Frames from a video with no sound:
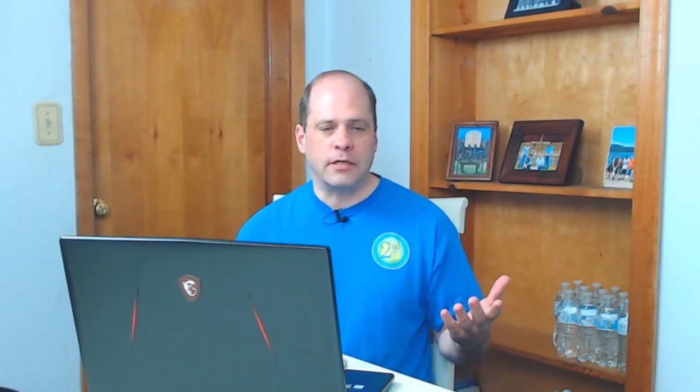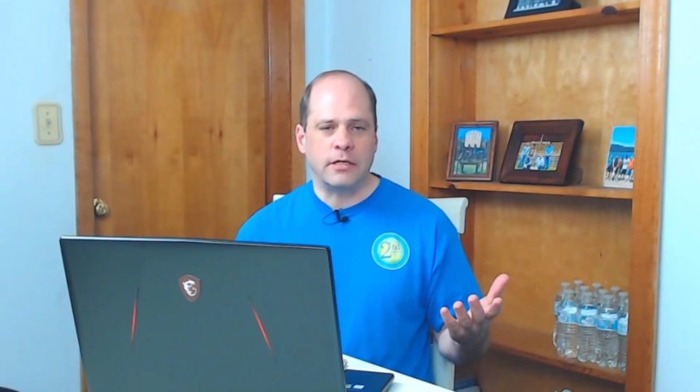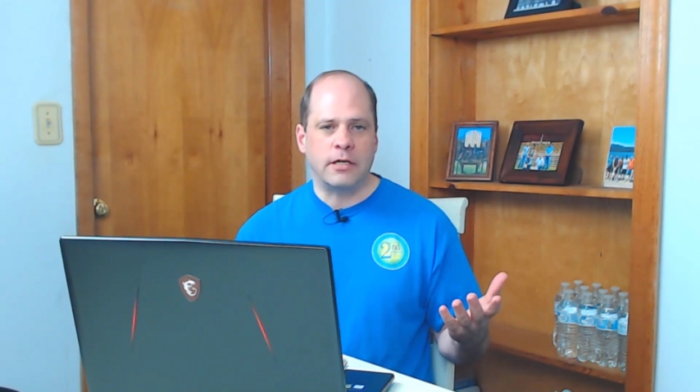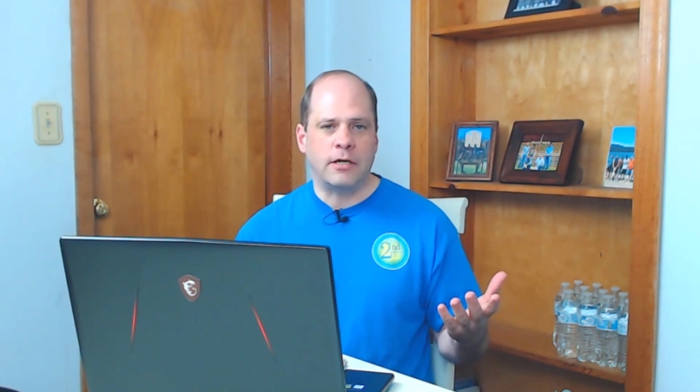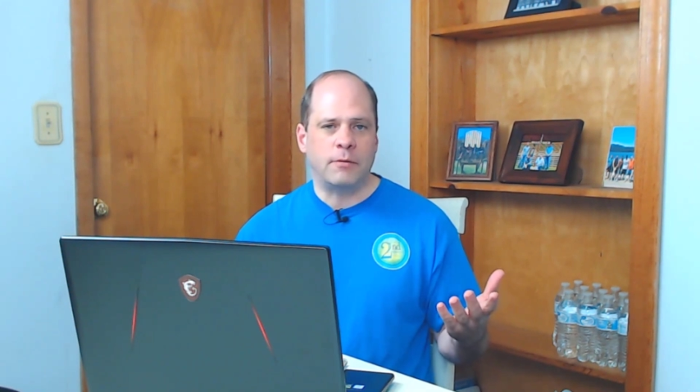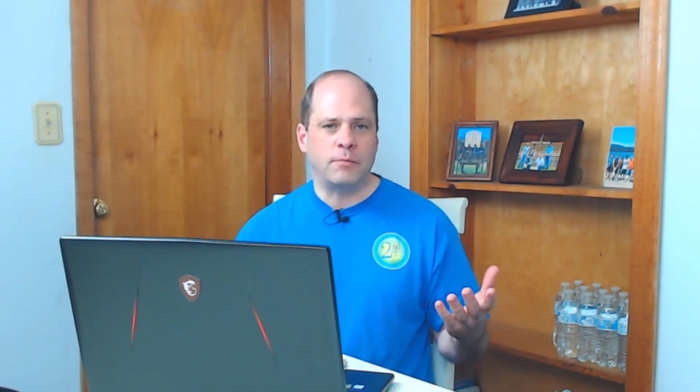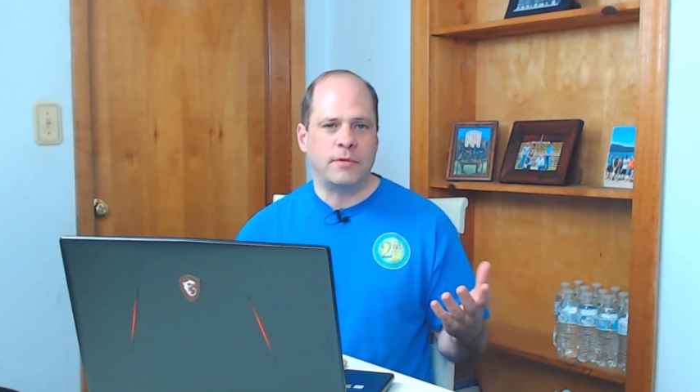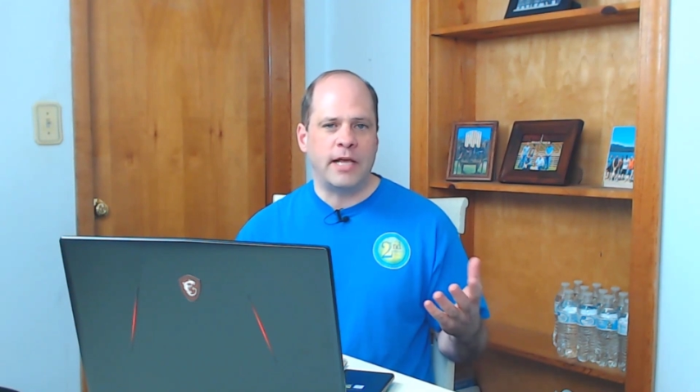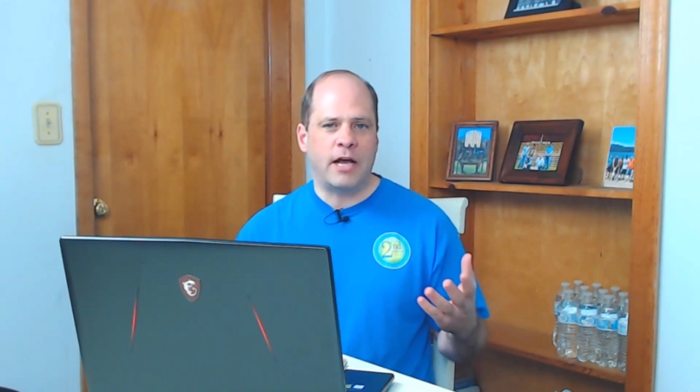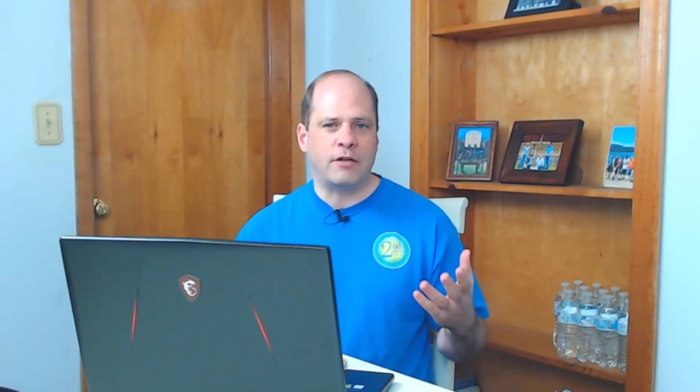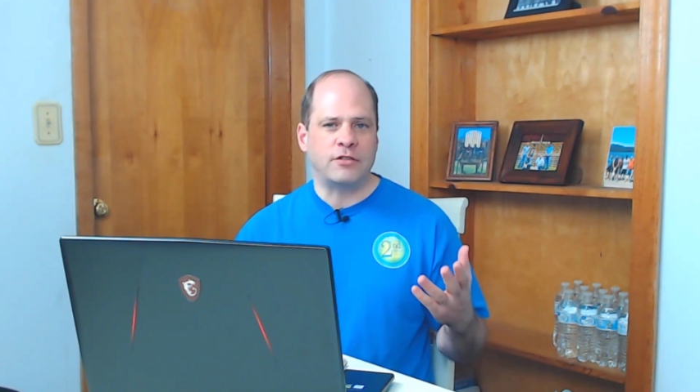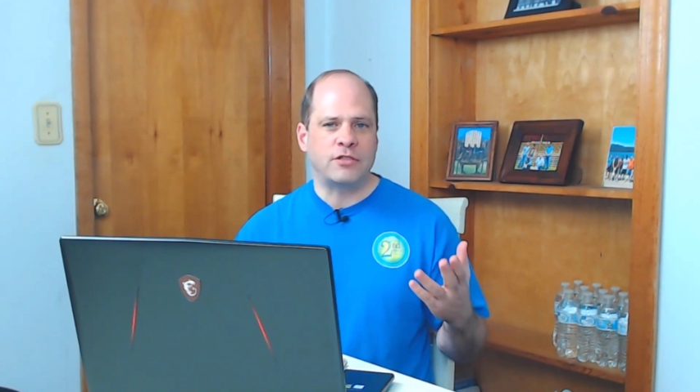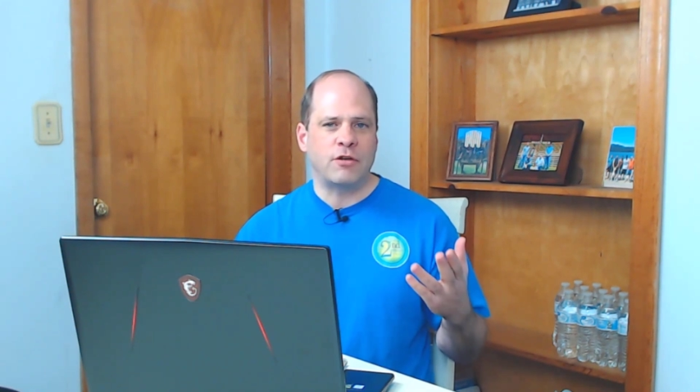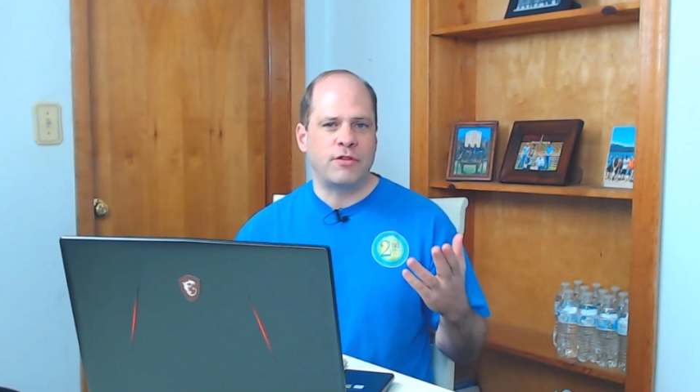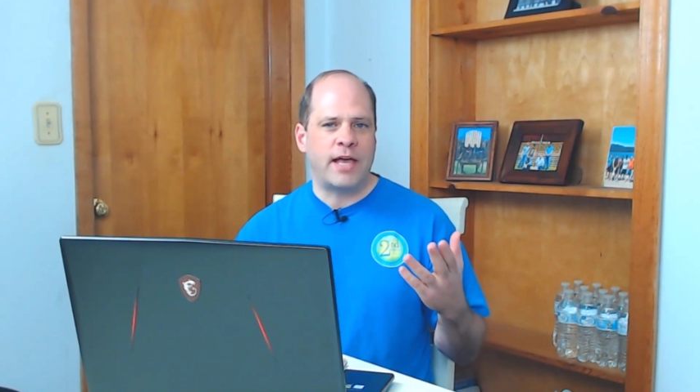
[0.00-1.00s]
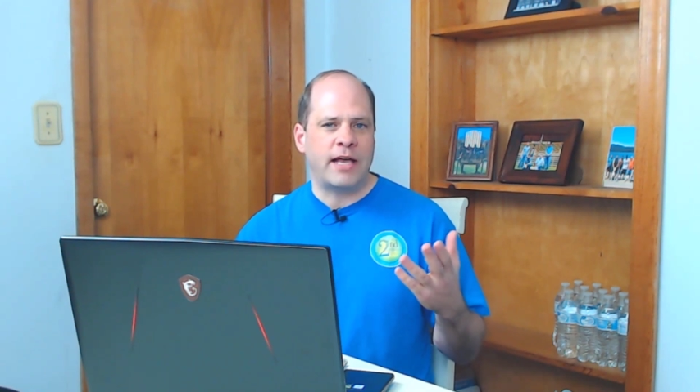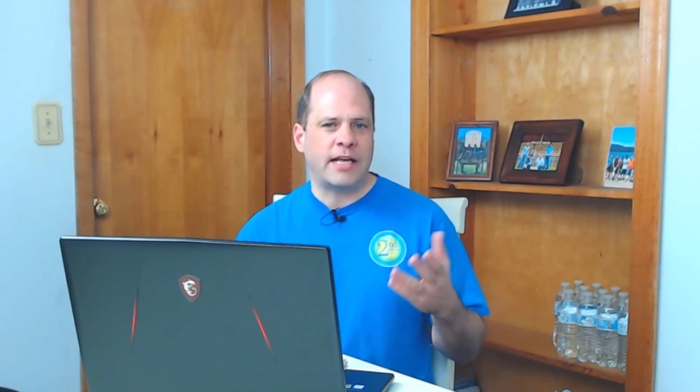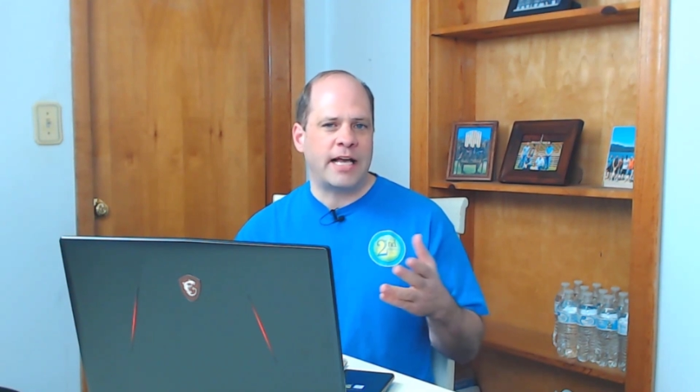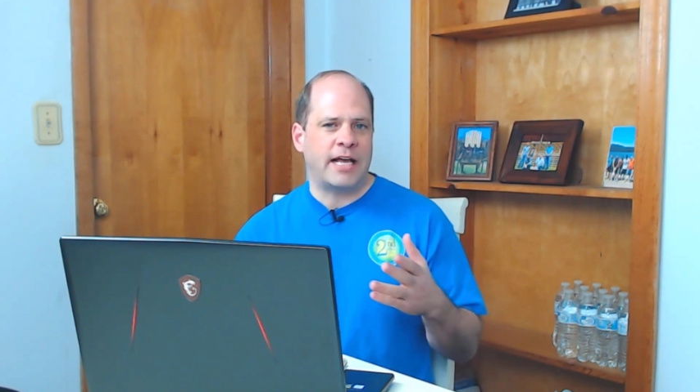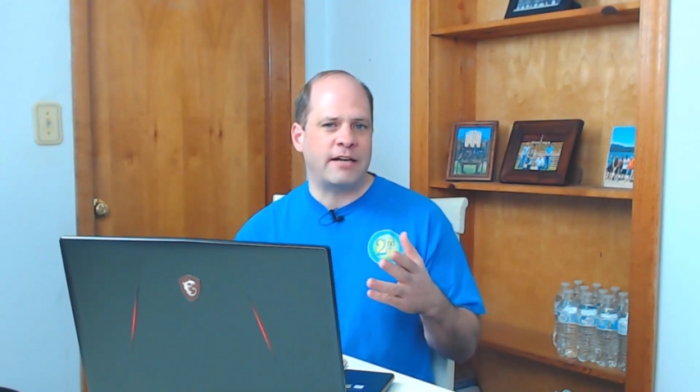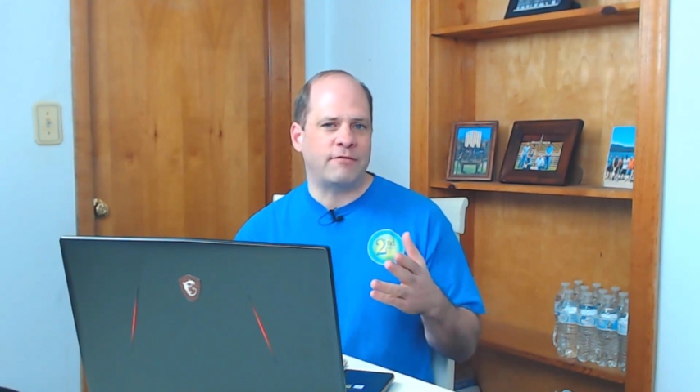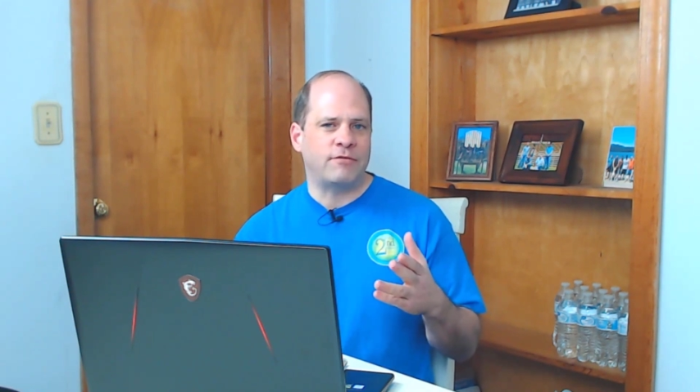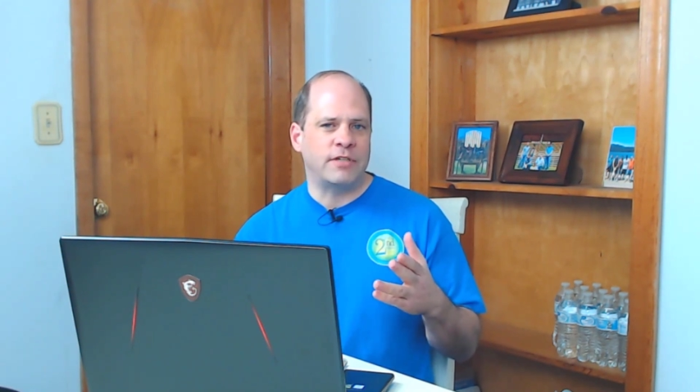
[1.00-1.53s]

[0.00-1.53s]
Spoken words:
Now, so that kind of